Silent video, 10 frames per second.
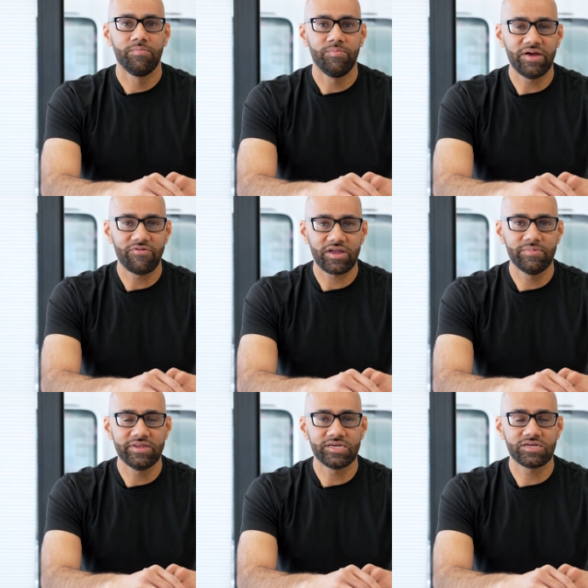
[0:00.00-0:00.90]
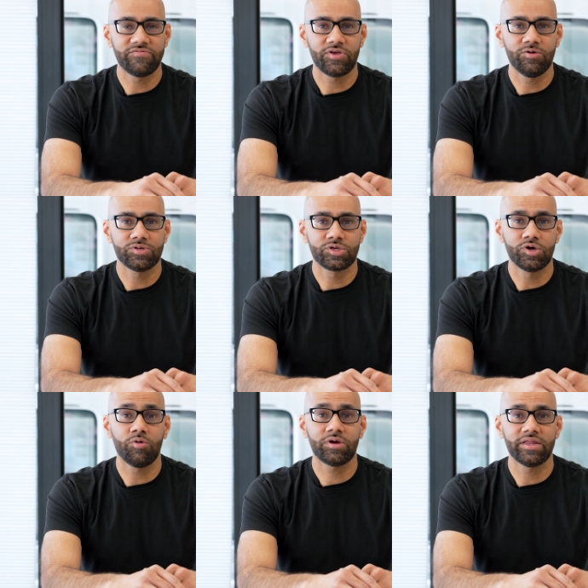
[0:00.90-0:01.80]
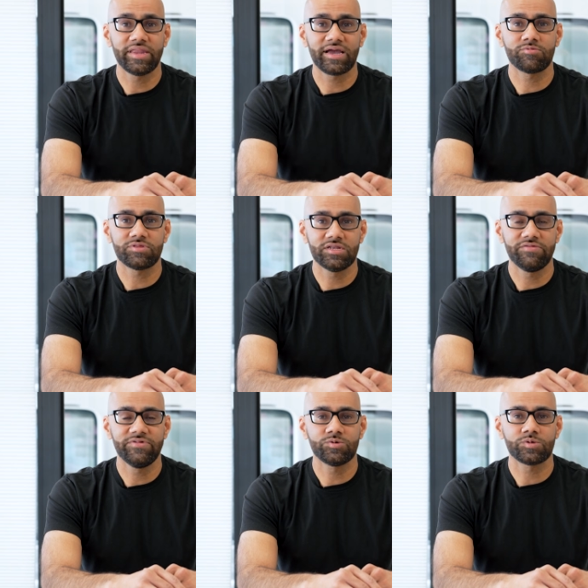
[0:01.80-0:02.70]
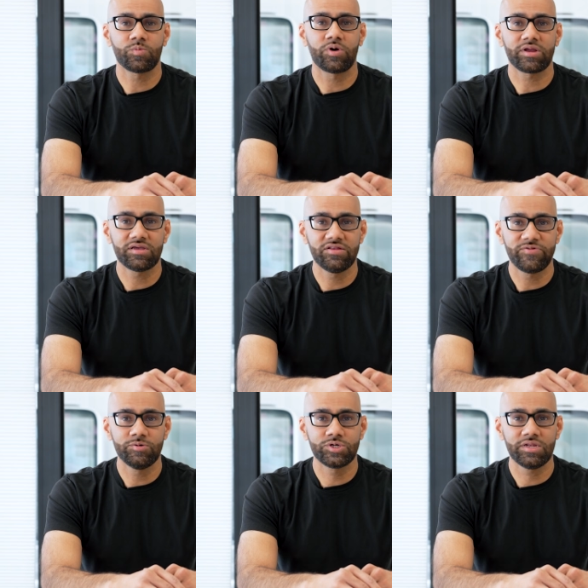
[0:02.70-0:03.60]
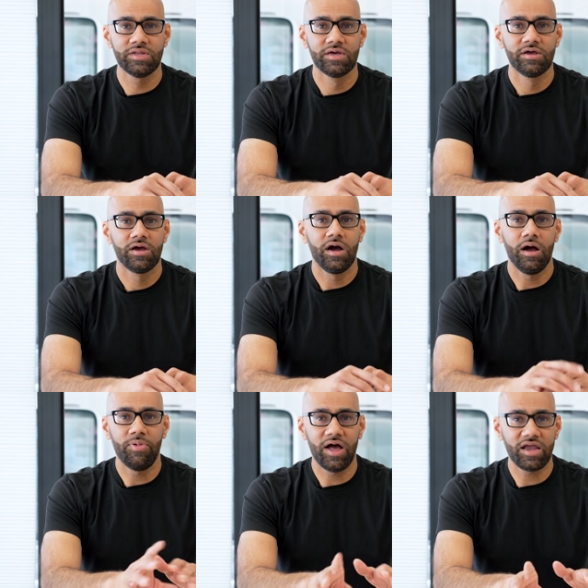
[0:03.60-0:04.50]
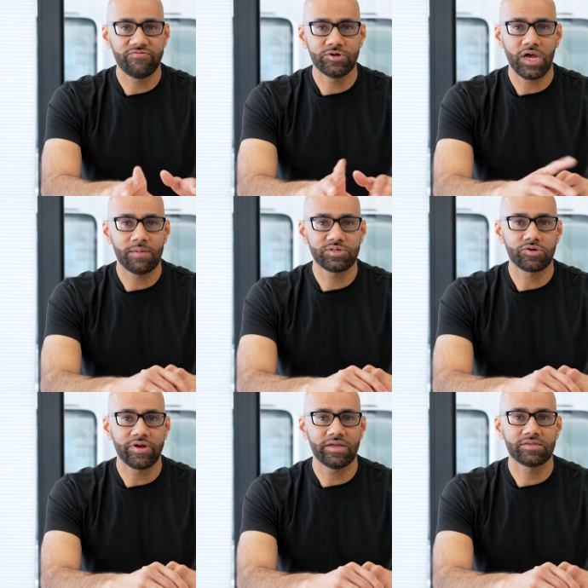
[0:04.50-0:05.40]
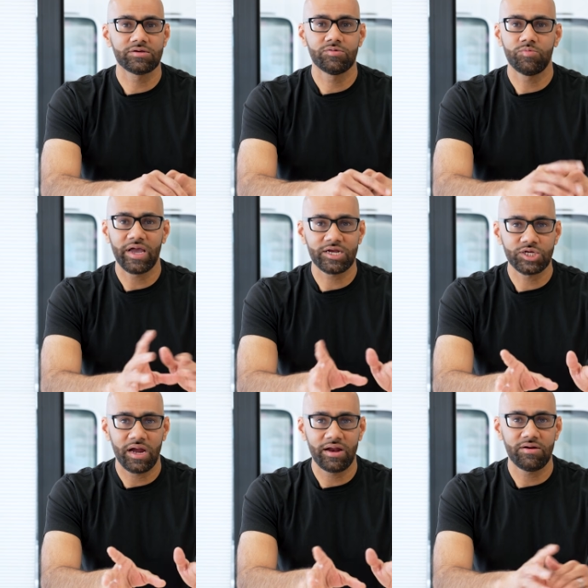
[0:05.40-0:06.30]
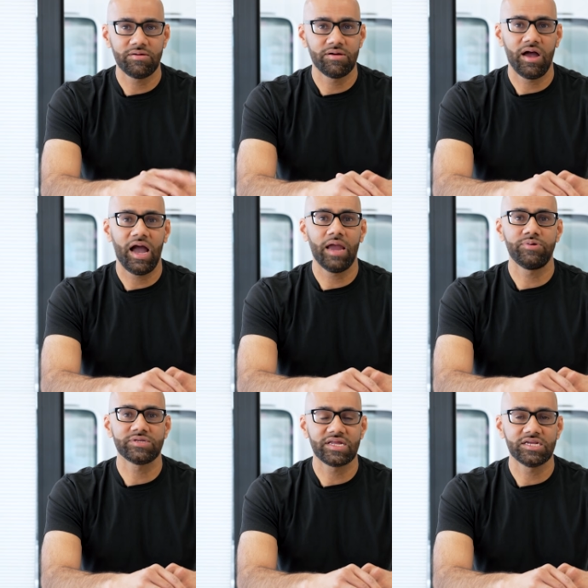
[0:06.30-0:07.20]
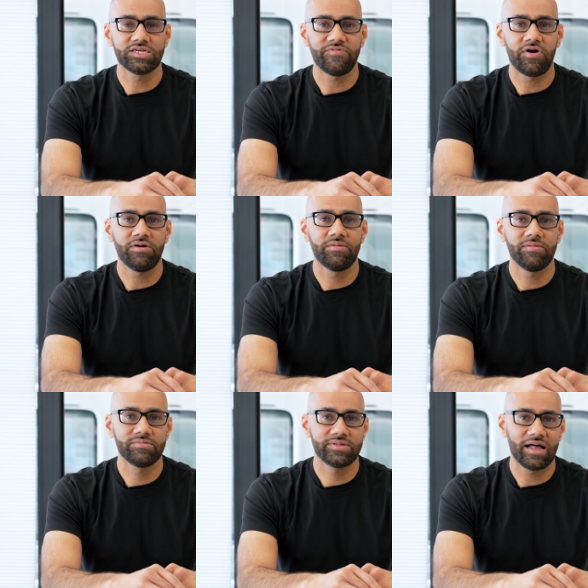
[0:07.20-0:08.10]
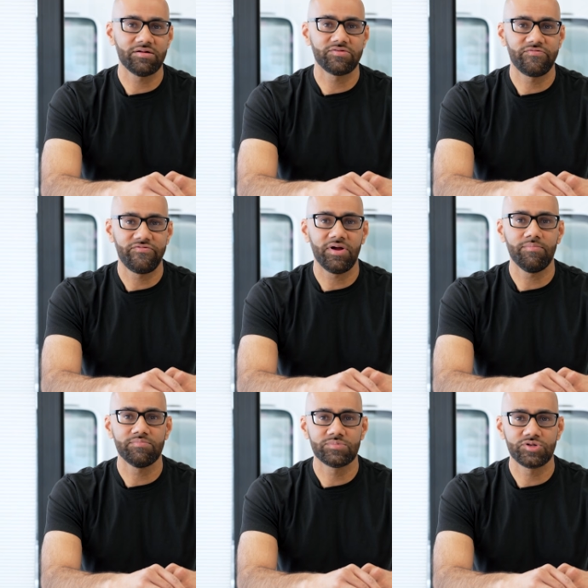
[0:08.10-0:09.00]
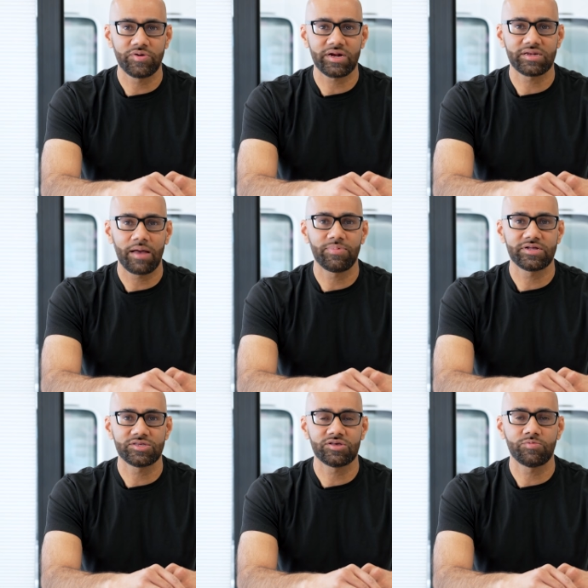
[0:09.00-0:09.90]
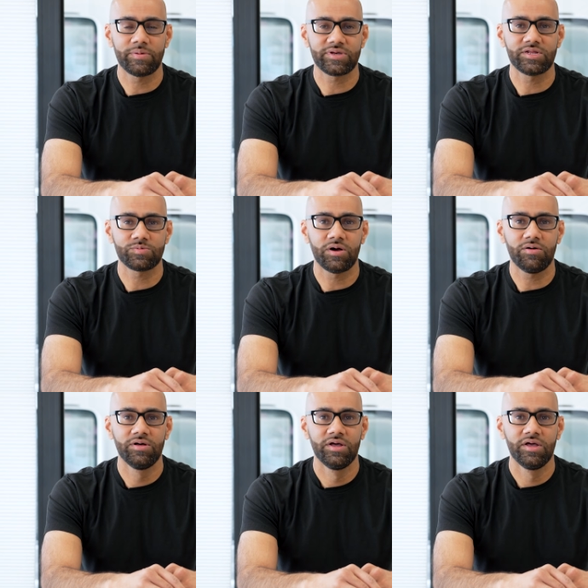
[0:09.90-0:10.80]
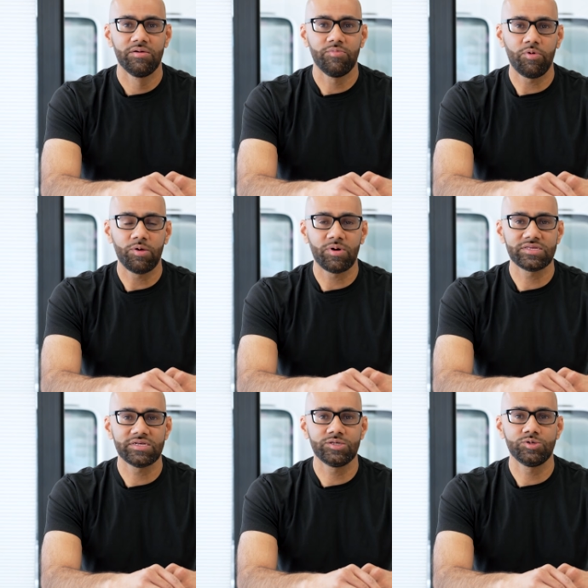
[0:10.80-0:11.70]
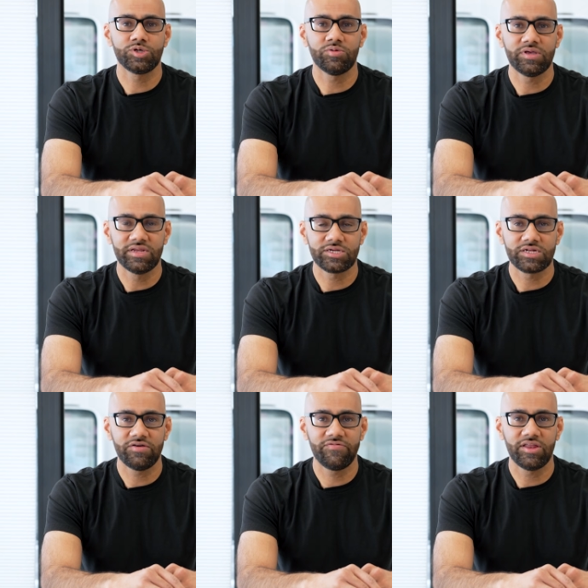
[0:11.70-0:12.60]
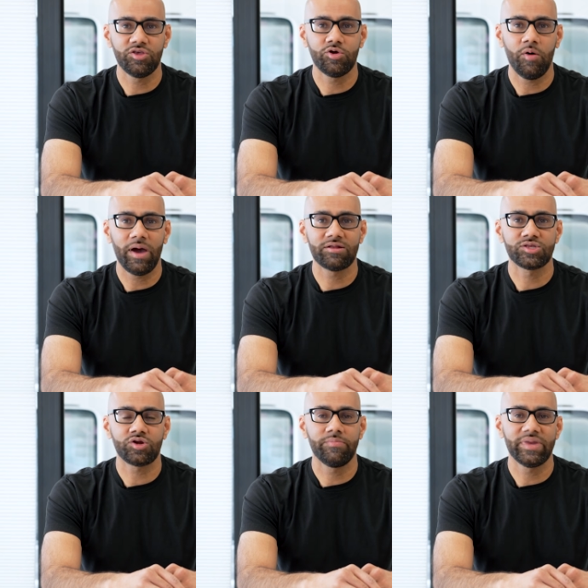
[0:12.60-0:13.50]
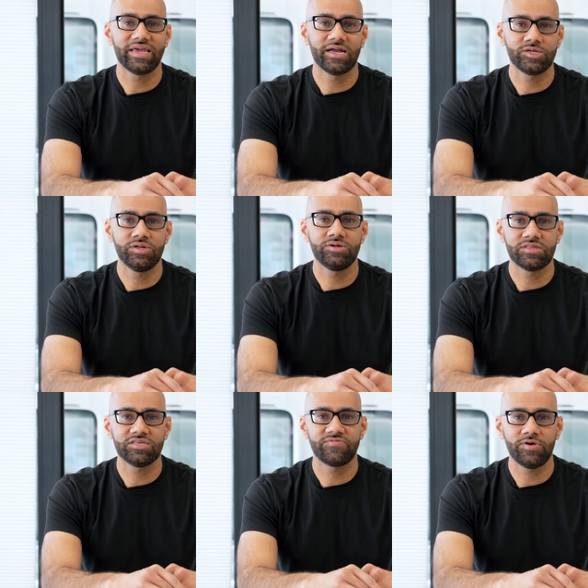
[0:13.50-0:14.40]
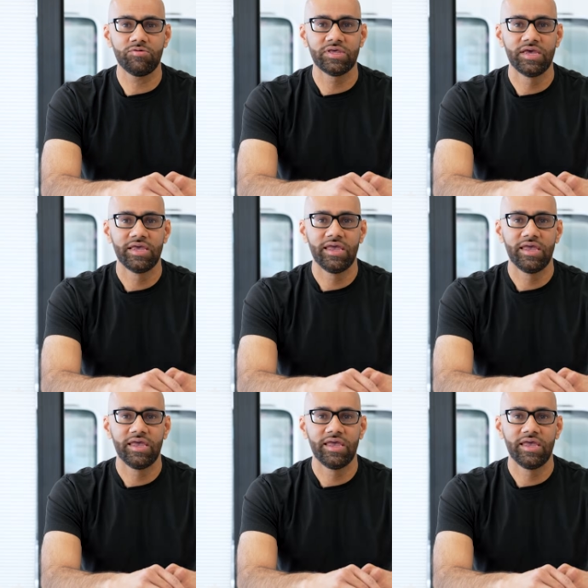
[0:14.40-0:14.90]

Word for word: My recommendation for you is go connect with individuals working in Fusion. Applying for jobs is great. We actually hire a high percentage of our talent from direct applicants on the website as well. What we wanna see is you show the initiative and you go out and start meeting engineers in this field.